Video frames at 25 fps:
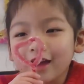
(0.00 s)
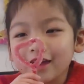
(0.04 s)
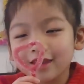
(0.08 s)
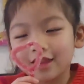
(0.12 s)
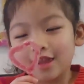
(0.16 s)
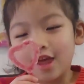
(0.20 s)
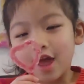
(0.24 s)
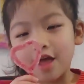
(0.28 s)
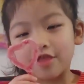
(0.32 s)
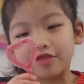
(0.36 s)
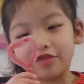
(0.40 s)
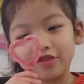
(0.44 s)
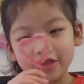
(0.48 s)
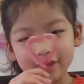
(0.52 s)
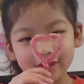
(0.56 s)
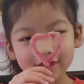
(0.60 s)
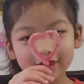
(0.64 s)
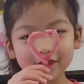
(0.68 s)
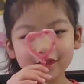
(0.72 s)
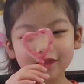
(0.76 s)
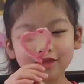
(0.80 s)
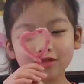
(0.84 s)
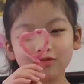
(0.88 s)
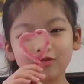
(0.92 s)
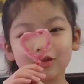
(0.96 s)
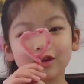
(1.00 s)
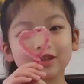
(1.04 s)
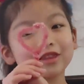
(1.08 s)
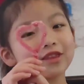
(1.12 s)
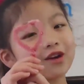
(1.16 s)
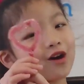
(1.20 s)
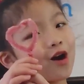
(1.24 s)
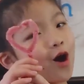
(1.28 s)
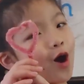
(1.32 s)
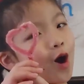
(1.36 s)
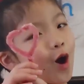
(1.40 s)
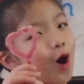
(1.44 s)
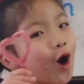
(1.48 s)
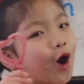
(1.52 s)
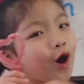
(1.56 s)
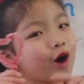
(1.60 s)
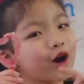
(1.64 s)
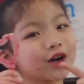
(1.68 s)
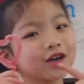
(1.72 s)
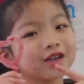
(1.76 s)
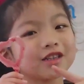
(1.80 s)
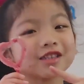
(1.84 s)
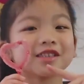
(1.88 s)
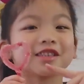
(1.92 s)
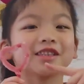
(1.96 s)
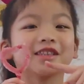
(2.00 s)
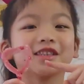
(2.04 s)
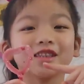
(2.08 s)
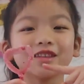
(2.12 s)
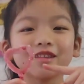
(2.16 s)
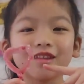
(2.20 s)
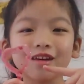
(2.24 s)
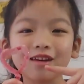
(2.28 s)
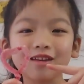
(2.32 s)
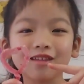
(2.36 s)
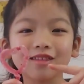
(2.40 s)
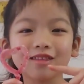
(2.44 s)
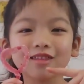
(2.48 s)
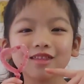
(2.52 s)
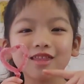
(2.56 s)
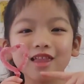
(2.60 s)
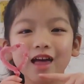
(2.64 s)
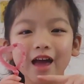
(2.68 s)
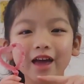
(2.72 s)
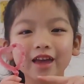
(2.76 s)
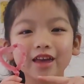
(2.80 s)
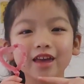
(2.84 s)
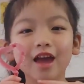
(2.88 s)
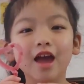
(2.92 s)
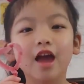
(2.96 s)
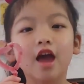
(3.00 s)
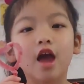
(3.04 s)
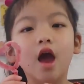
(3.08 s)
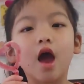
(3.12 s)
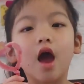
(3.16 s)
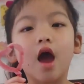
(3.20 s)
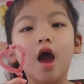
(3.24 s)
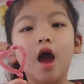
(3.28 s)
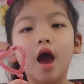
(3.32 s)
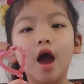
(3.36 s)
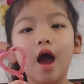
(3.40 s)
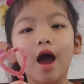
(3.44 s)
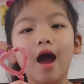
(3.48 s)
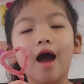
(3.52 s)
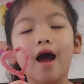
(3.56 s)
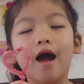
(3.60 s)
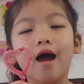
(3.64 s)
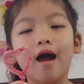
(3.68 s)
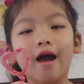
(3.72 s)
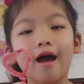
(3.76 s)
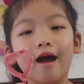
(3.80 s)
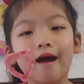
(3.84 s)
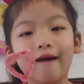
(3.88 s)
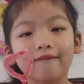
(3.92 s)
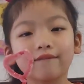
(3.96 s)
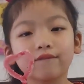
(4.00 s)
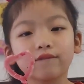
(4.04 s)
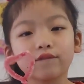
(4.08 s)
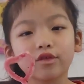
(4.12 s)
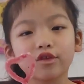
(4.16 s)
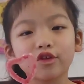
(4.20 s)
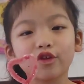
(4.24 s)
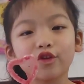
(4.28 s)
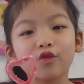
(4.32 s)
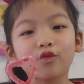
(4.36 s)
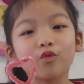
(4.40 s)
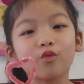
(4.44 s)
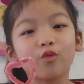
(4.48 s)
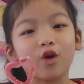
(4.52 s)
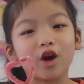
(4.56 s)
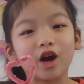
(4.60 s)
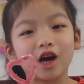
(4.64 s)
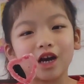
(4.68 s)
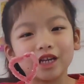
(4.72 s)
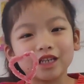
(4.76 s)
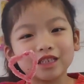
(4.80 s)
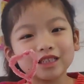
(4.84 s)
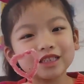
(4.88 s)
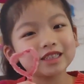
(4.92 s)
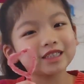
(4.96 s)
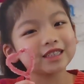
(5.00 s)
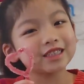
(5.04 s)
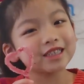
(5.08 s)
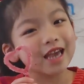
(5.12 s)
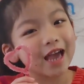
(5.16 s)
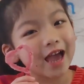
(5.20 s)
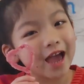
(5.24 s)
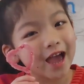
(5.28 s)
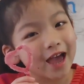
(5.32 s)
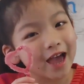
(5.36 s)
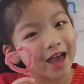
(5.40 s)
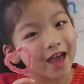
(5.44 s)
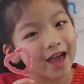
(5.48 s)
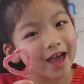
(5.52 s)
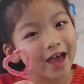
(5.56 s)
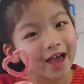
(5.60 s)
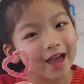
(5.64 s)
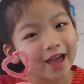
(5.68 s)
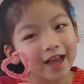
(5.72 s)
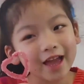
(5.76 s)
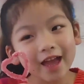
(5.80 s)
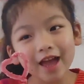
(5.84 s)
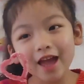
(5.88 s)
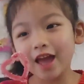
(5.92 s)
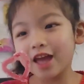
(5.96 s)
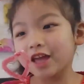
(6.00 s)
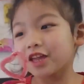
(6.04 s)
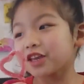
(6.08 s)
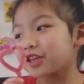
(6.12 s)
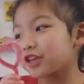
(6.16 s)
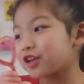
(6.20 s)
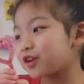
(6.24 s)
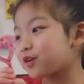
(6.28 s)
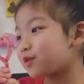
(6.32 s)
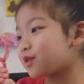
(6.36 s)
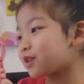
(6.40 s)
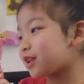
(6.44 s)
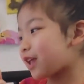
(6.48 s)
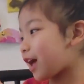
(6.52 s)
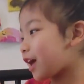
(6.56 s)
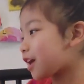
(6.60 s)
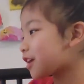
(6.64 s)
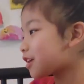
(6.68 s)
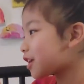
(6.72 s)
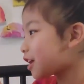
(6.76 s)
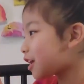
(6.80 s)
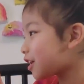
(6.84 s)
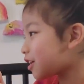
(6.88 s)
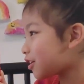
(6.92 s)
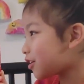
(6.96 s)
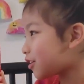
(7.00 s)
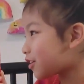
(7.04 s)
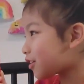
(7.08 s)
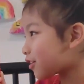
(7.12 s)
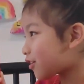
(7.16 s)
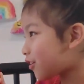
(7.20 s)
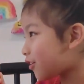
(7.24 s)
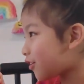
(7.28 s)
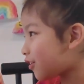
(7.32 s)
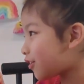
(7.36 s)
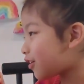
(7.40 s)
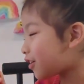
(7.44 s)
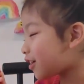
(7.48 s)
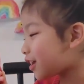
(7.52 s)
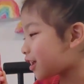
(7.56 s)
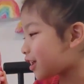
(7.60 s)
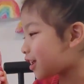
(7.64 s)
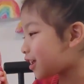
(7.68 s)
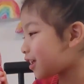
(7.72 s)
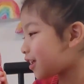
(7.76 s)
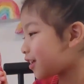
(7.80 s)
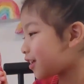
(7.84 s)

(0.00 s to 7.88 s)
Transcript: guys, this is what the heart looks like after one day. Do you like it, Unicorny?